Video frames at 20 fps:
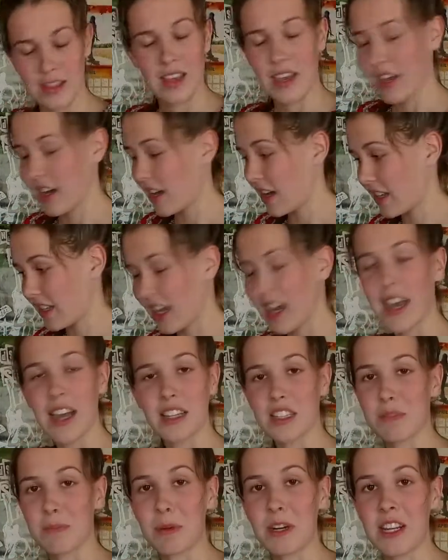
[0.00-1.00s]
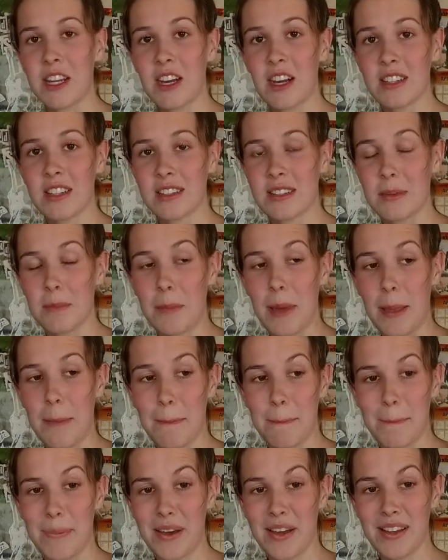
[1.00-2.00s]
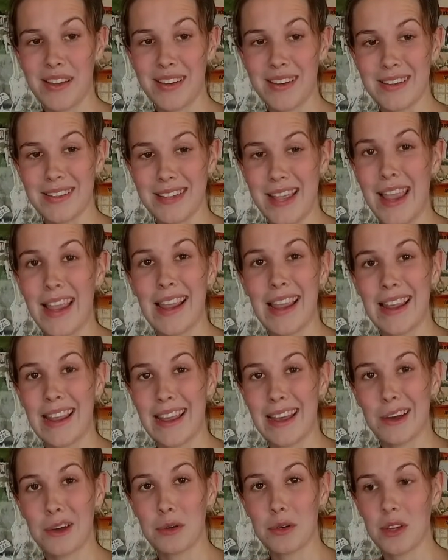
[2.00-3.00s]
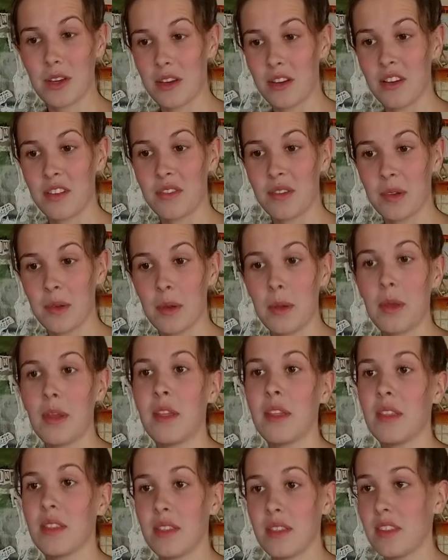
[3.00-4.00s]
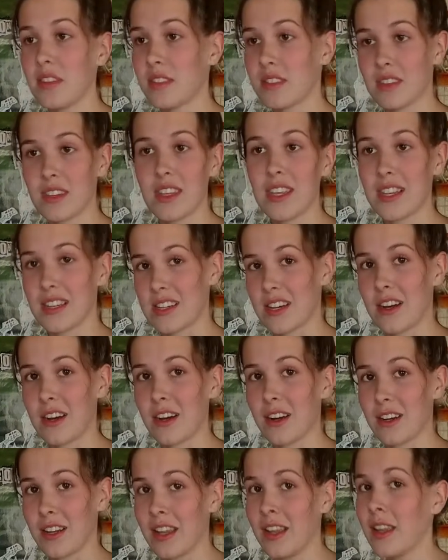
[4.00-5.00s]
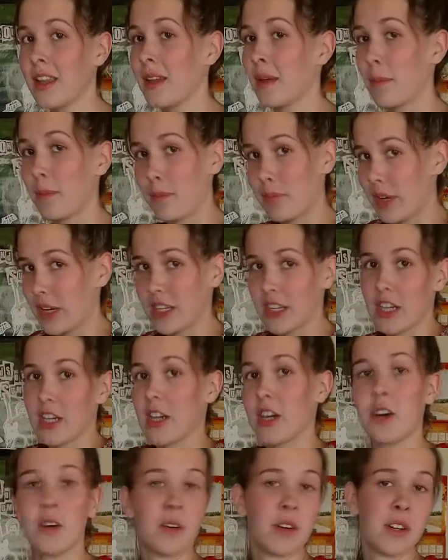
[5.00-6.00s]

Yeah, it's pretty awesome. My butt is hanging out of this leotard, but you know,